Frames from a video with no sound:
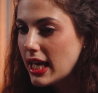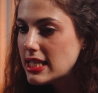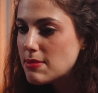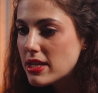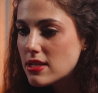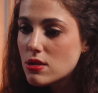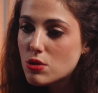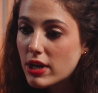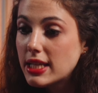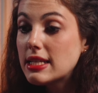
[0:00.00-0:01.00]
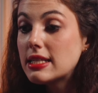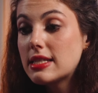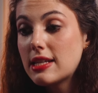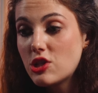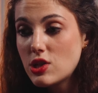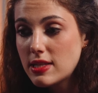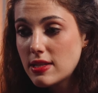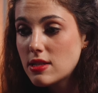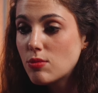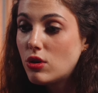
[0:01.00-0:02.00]
It's better to trade in such a
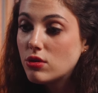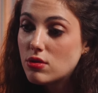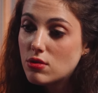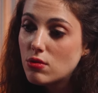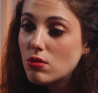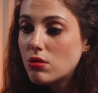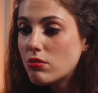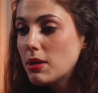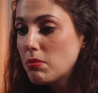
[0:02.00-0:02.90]
system on 2-3